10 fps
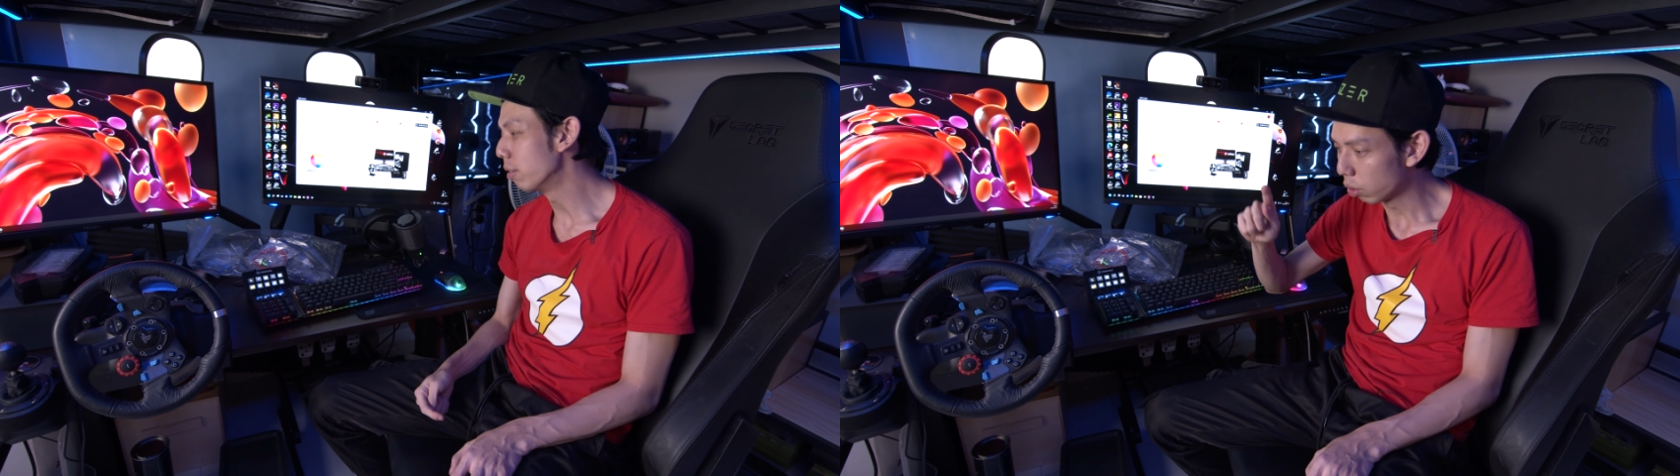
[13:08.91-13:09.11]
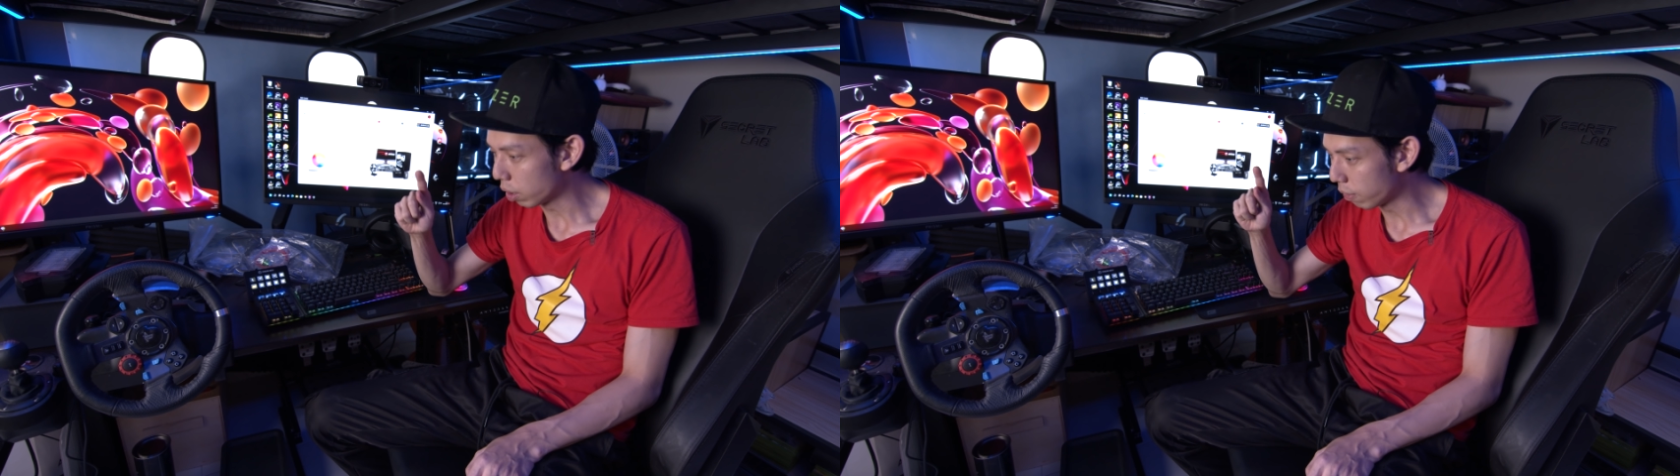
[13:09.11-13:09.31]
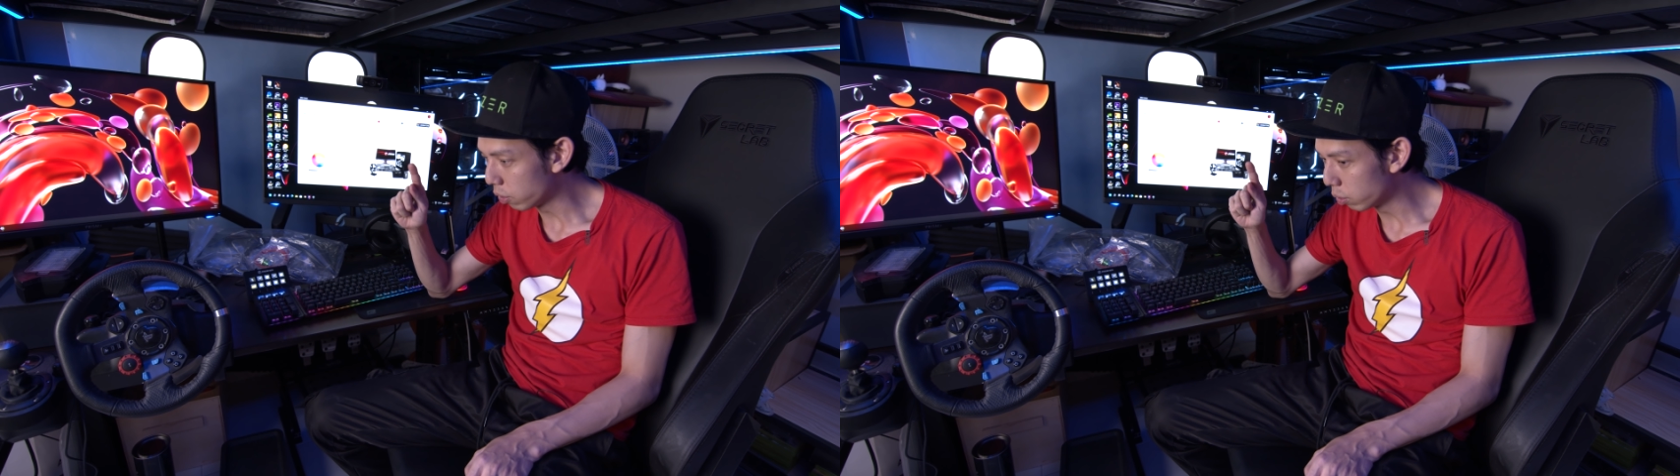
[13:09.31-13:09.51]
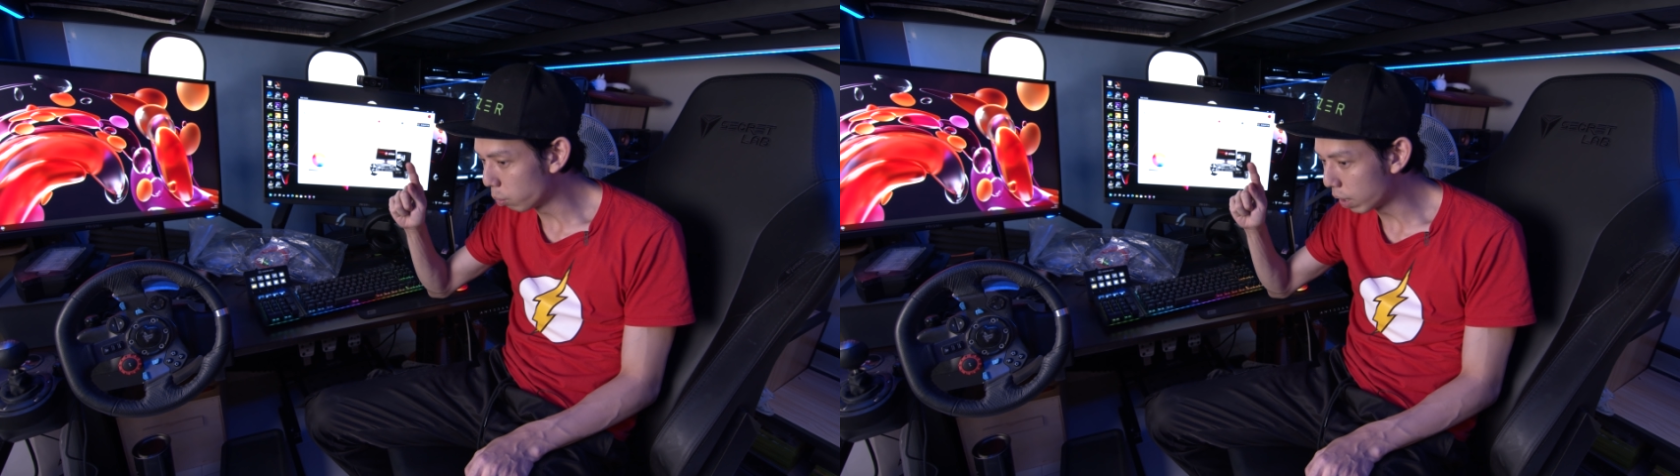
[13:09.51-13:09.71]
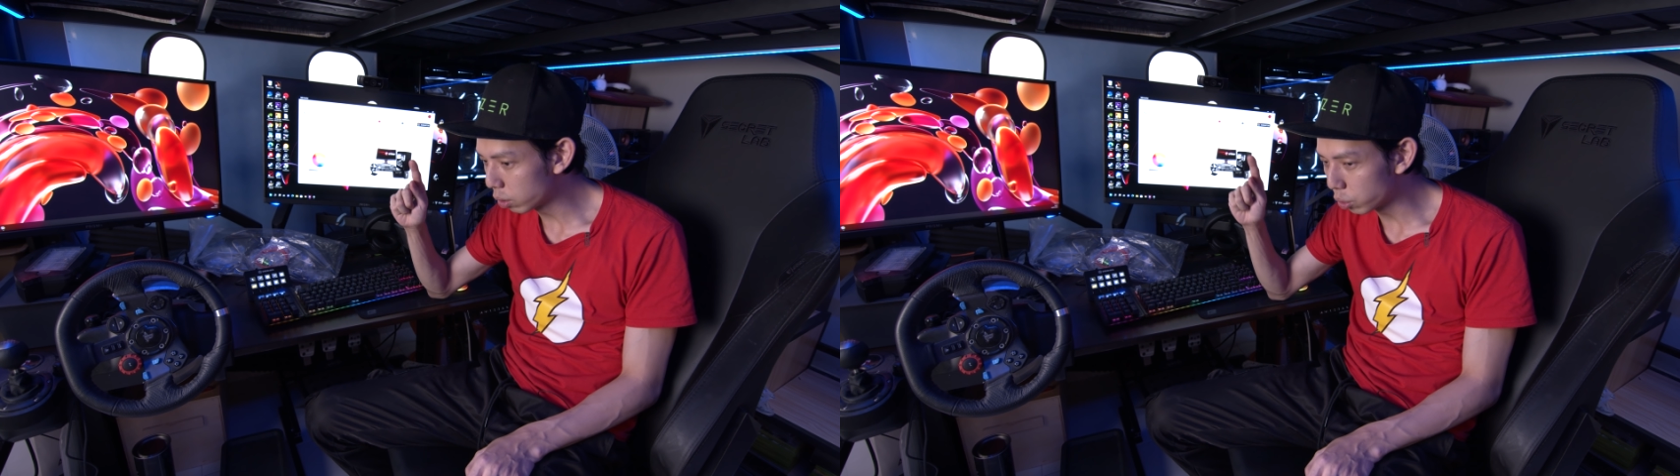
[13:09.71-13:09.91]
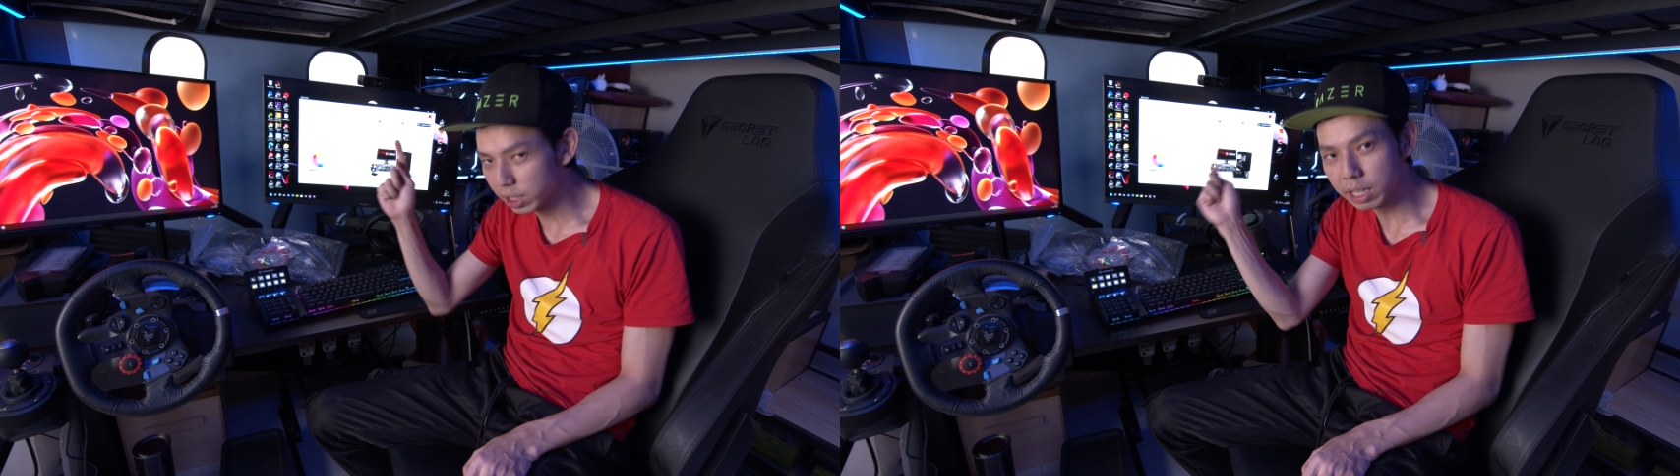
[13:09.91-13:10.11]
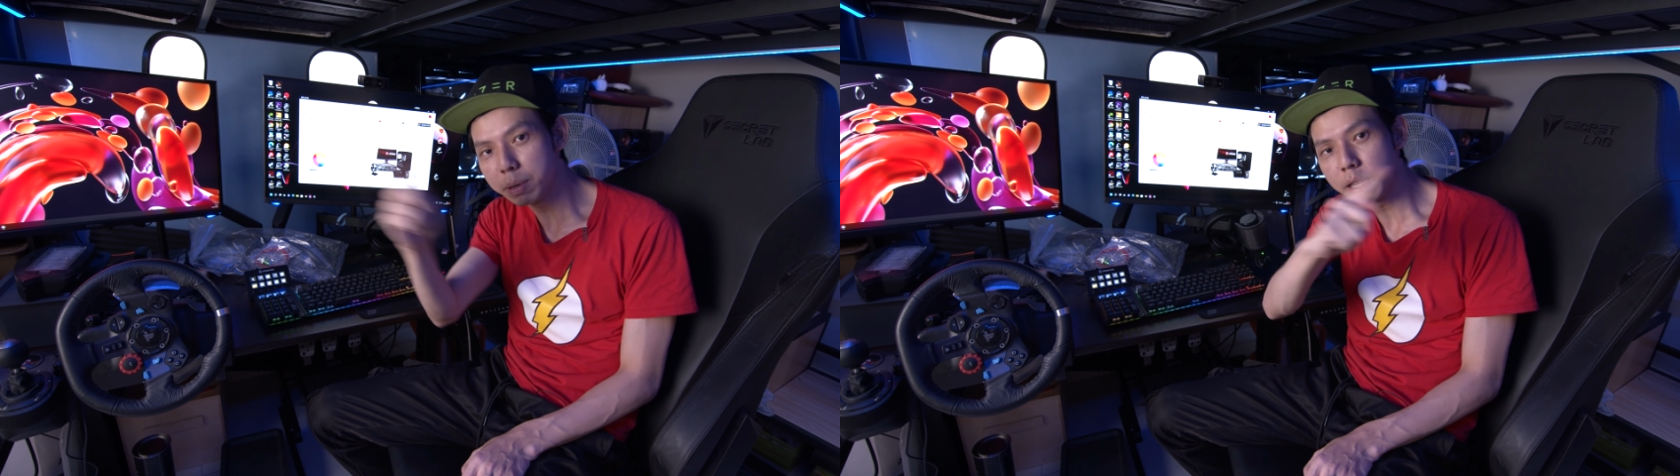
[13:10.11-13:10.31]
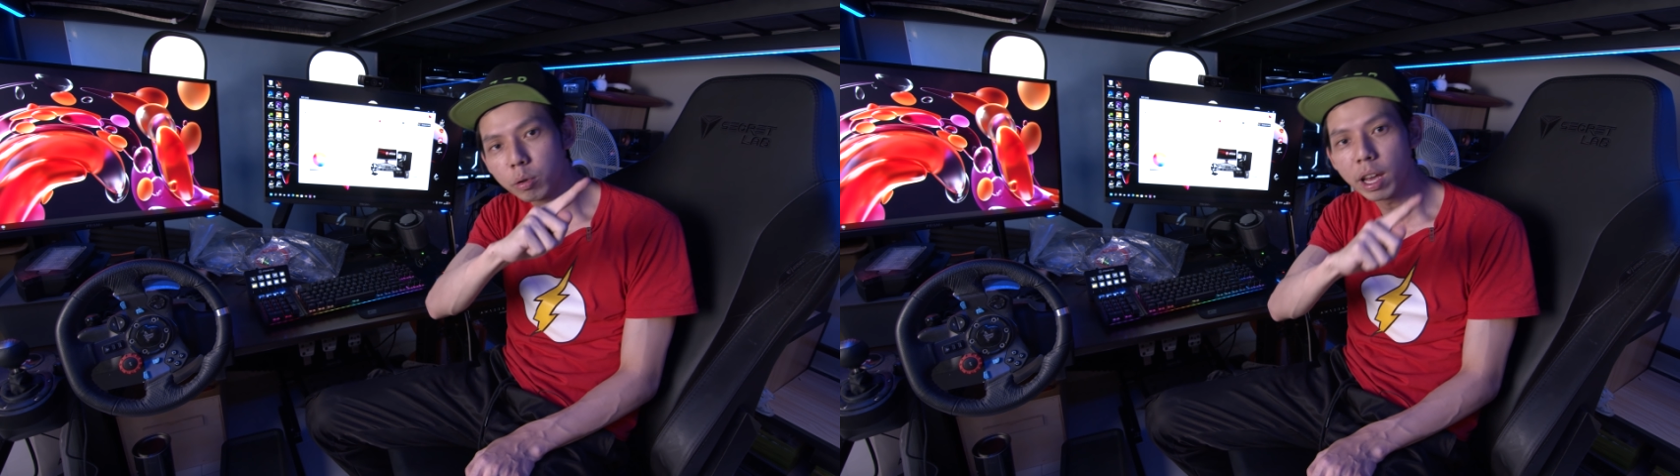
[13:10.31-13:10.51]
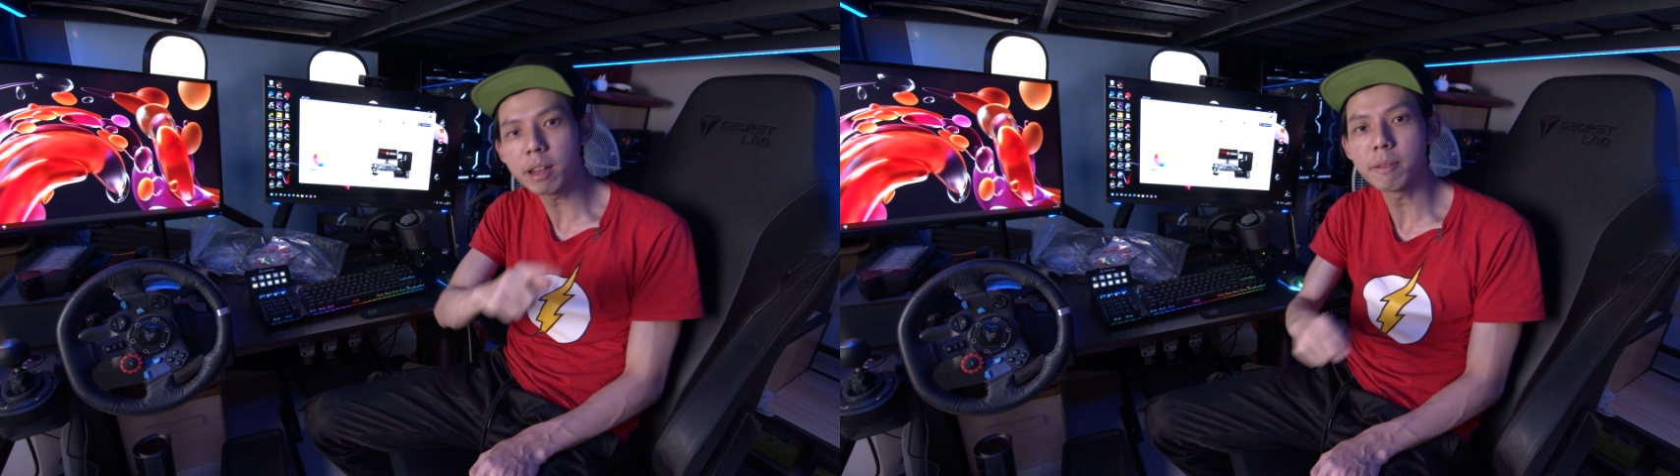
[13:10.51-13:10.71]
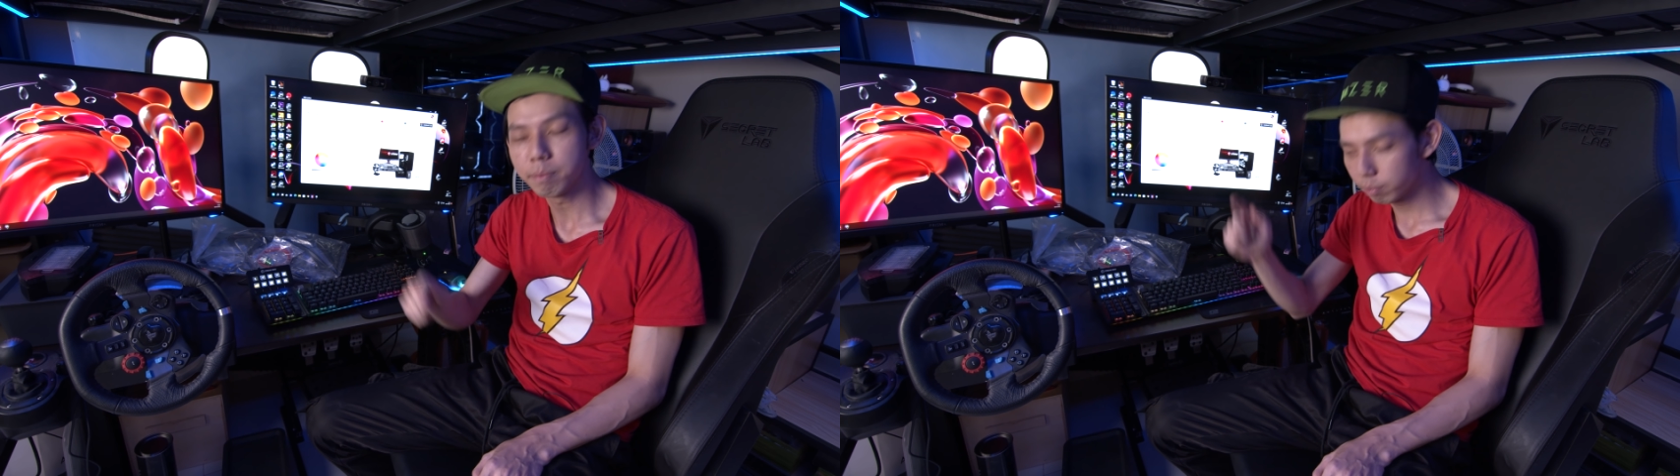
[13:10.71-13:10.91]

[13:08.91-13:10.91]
So if you want to see me do that,